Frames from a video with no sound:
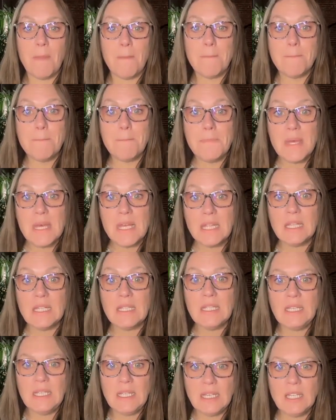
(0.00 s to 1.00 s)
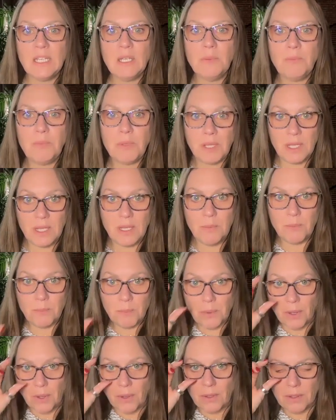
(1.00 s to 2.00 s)
million
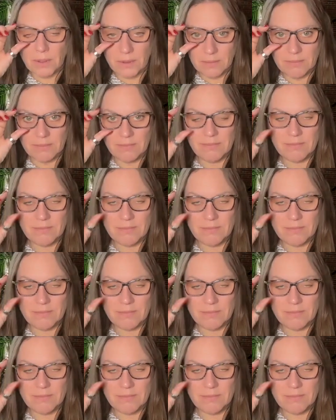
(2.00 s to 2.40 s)
people,